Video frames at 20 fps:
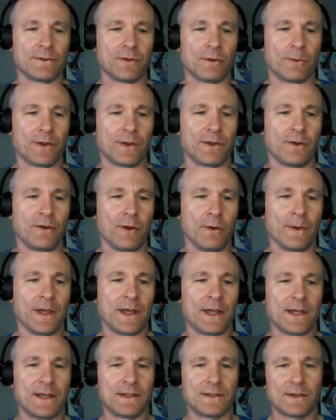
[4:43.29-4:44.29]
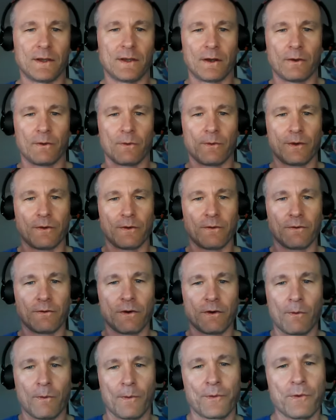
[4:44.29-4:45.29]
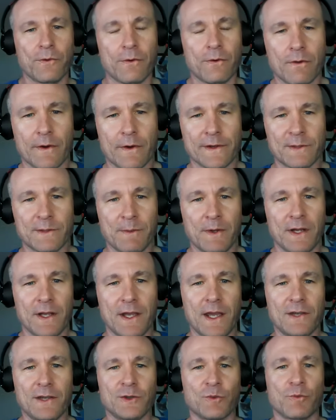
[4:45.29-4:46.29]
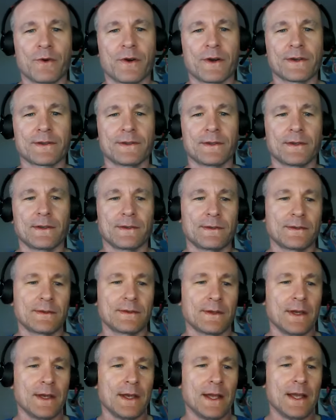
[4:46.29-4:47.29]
So what they're doing is, they're going through their loss mitigation process.